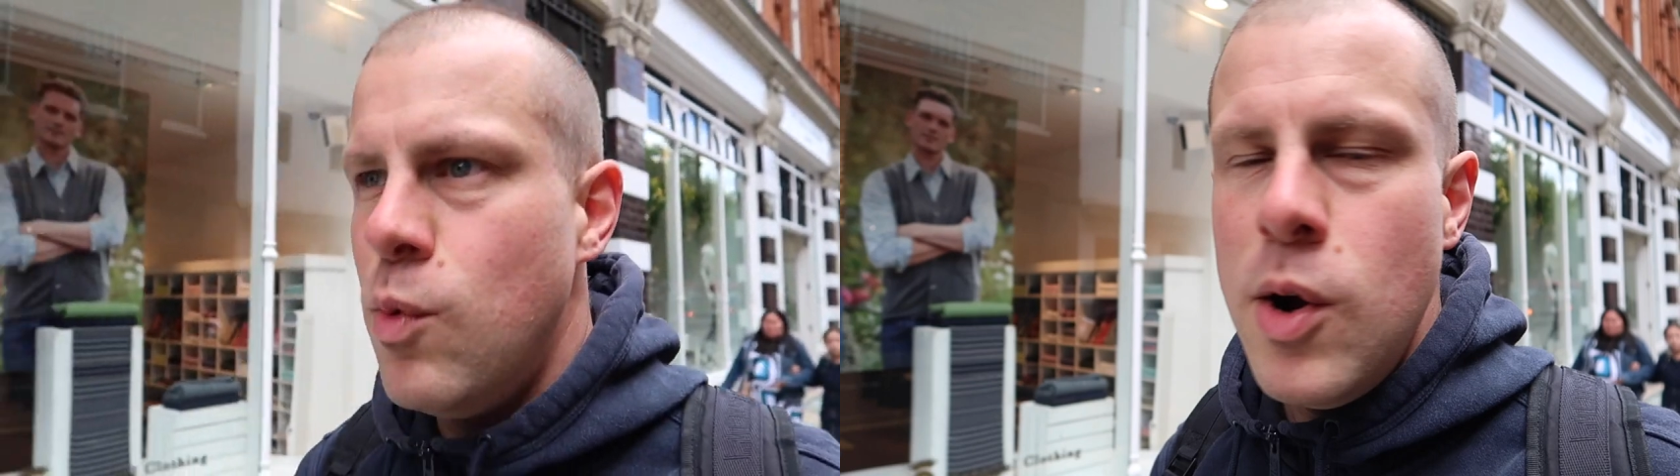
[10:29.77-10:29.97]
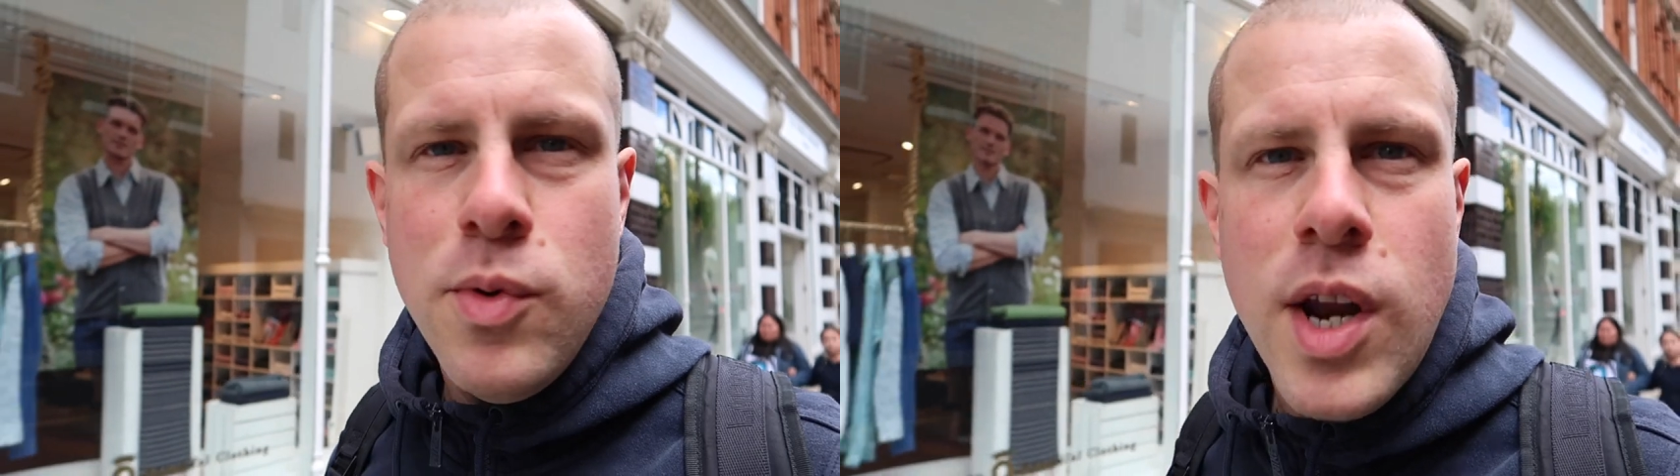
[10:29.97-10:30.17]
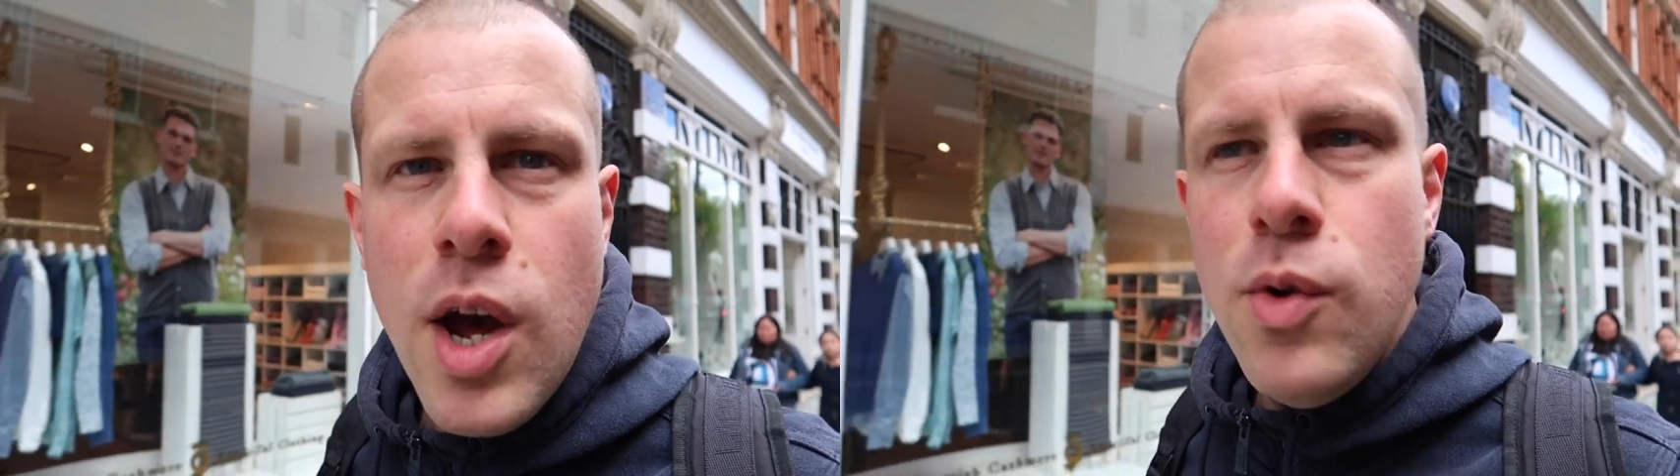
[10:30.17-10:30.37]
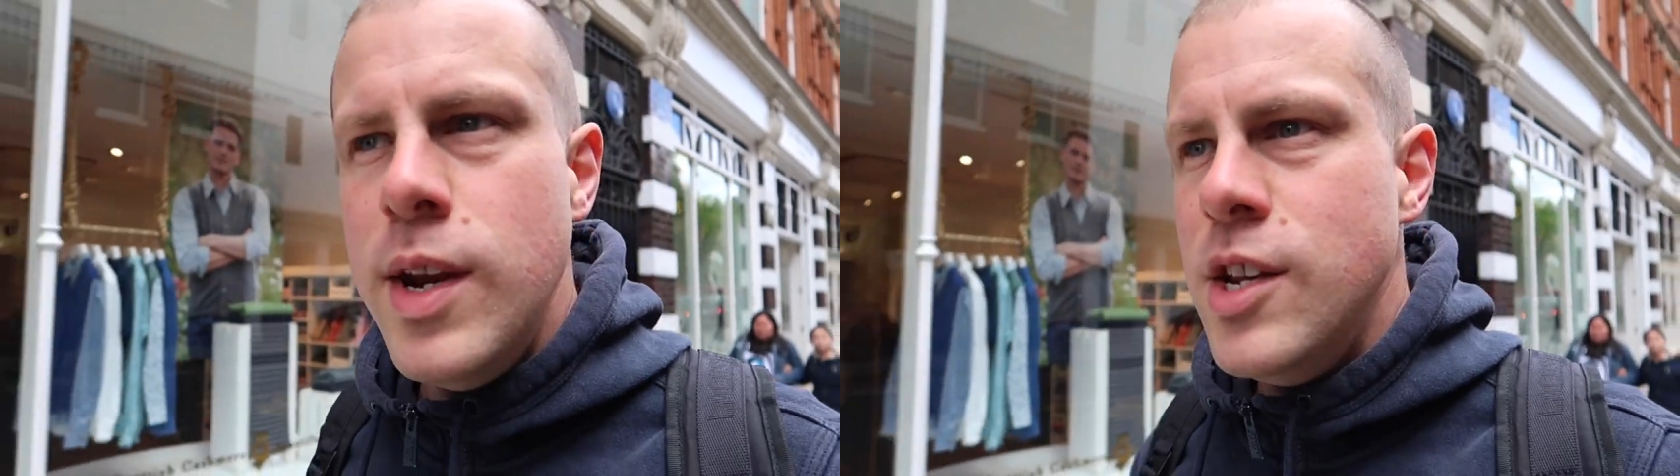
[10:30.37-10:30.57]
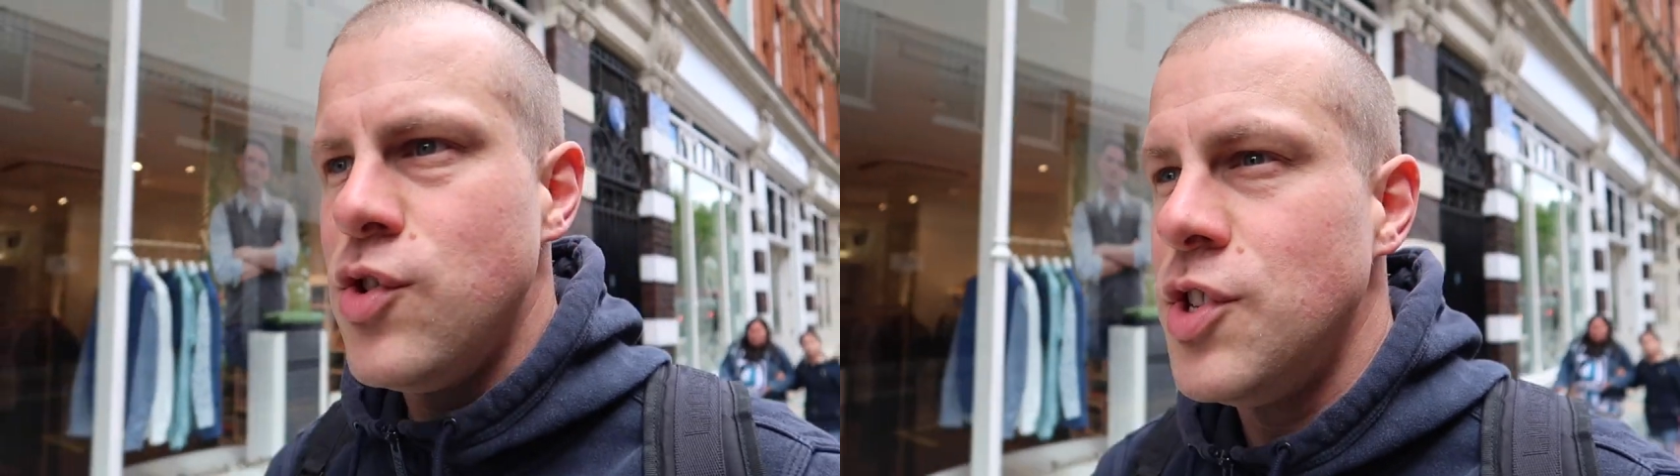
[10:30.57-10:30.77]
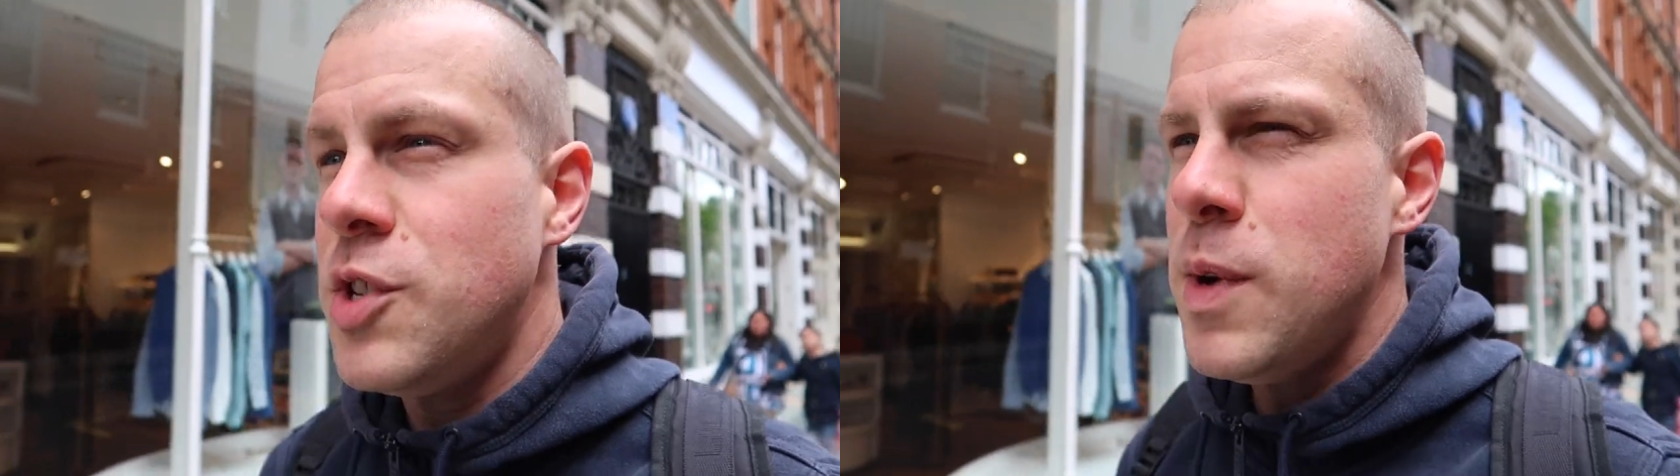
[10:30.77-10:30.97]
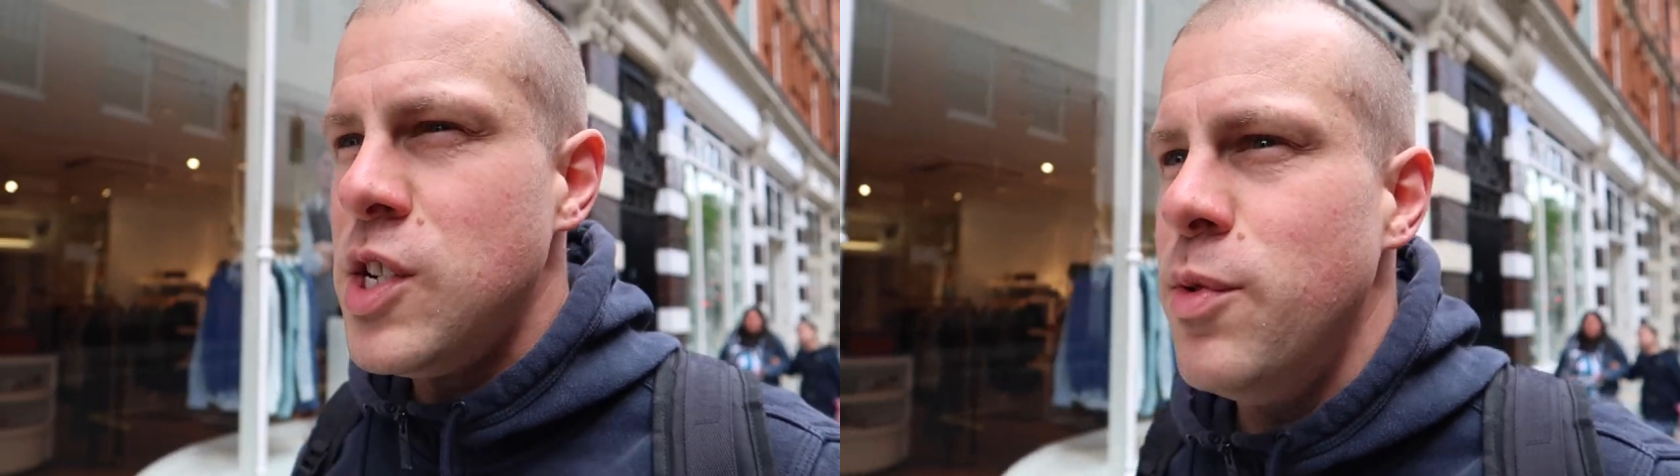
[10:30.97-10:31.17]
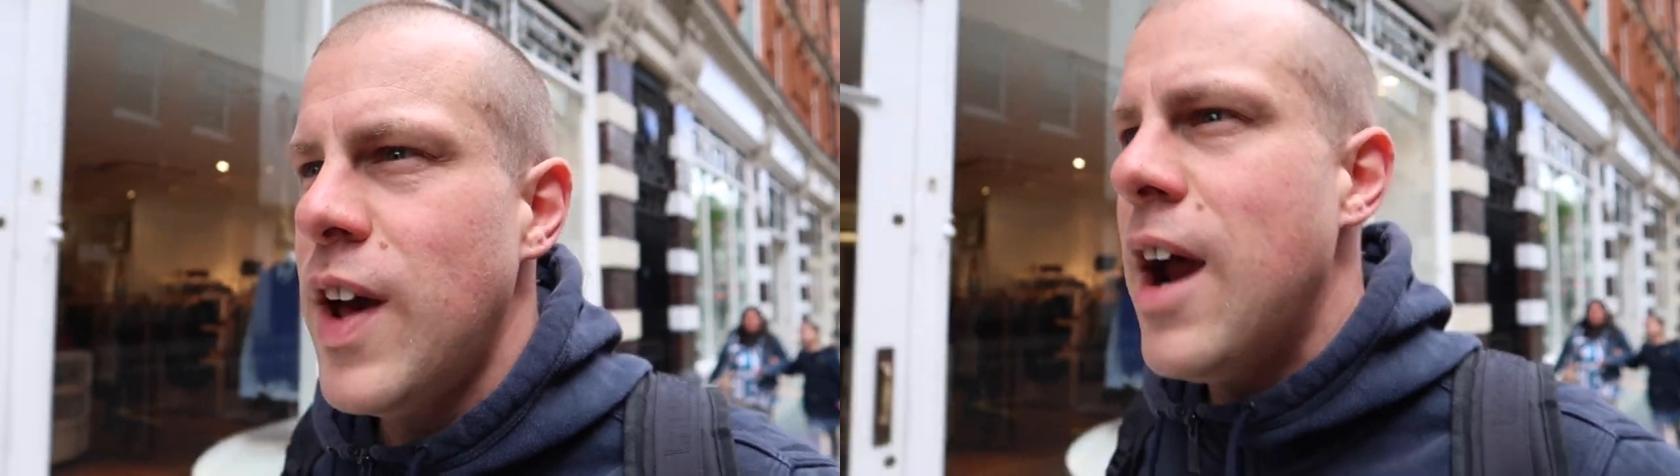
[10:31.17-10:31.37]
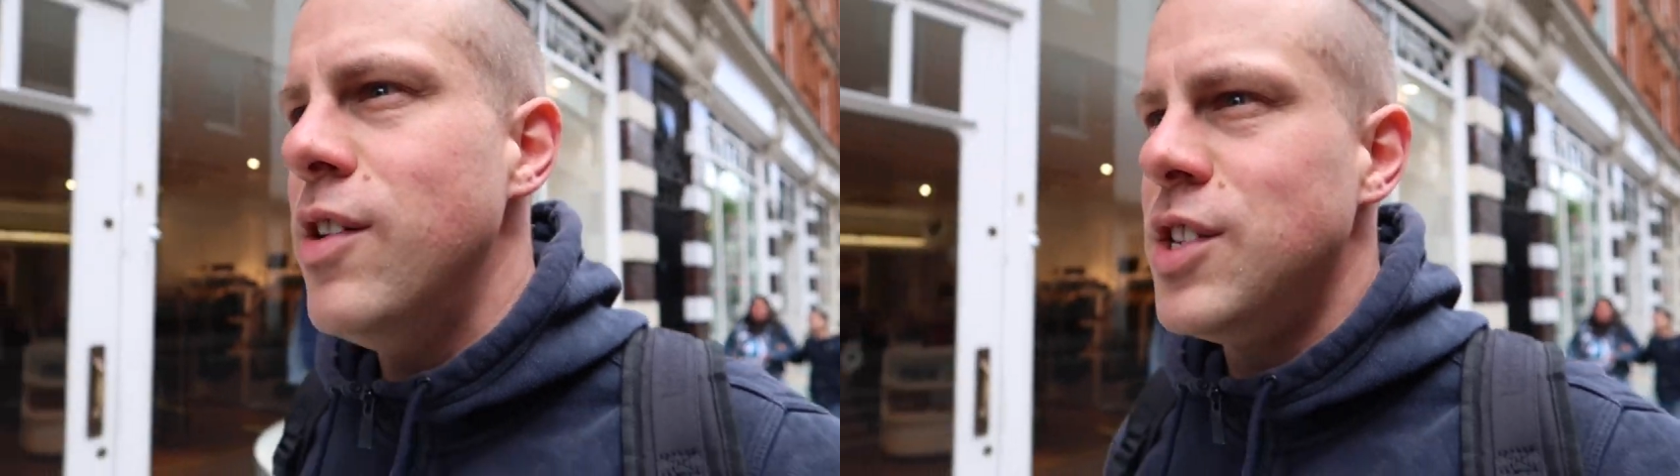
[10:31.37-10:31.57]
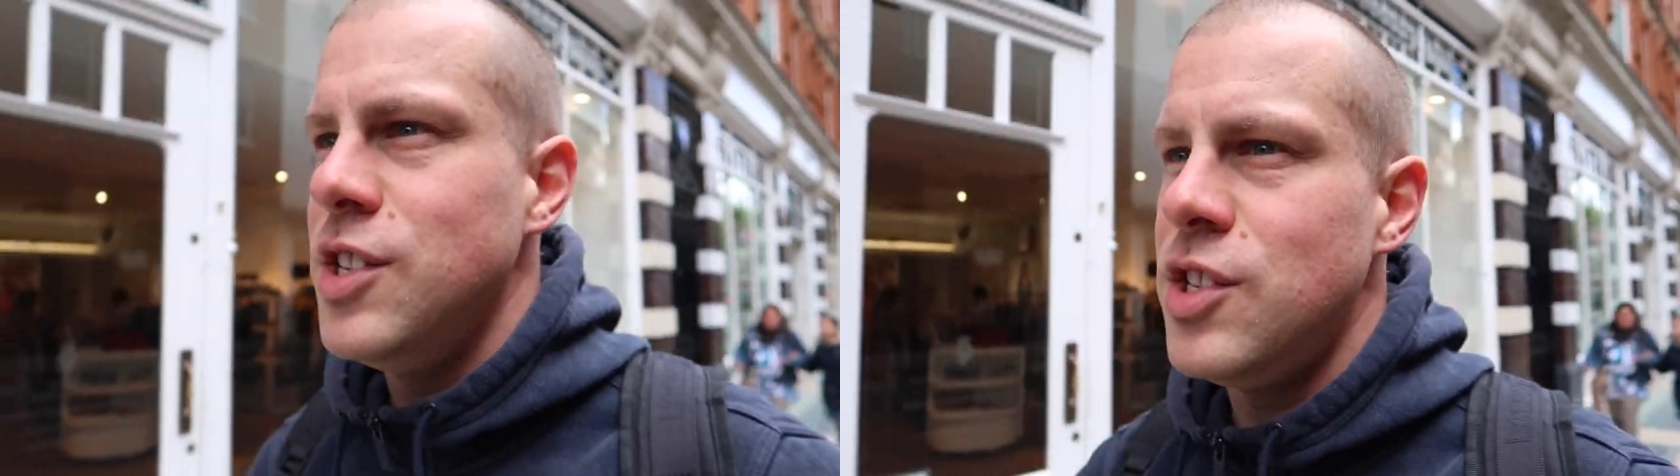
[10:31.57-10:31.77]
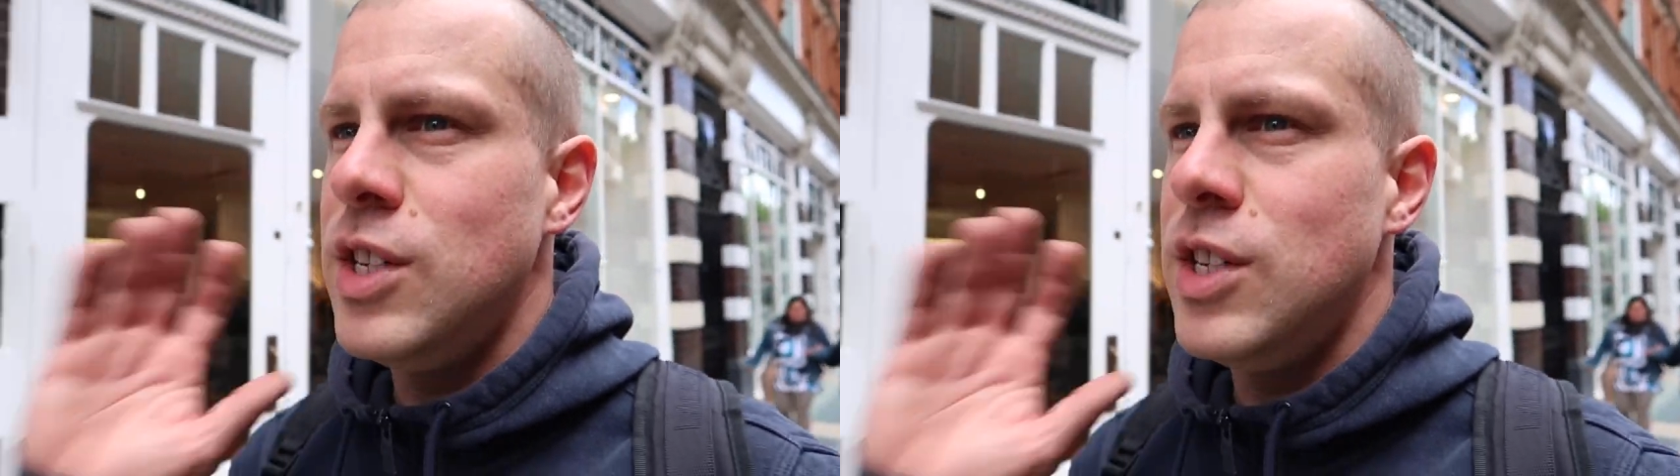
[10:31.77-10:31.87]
well-known entrance, especially with Harrods because